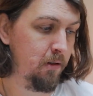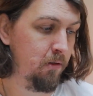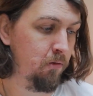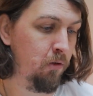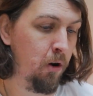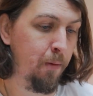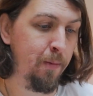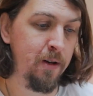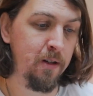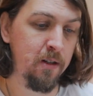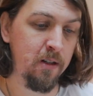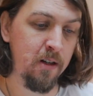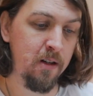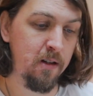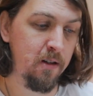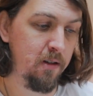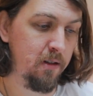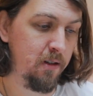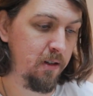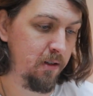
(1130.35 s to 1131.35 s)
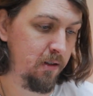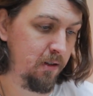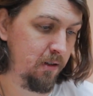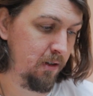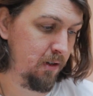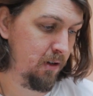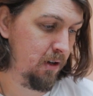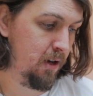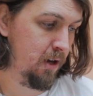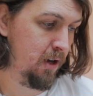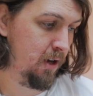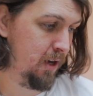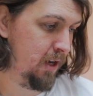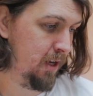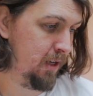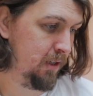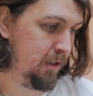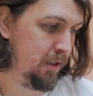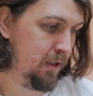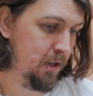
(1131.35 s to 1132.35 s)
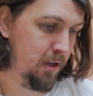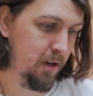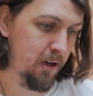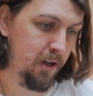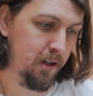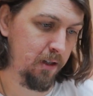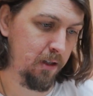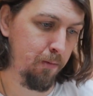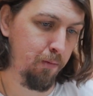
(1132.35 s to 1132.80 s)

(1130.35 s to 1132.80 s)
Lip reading: Robinson's is the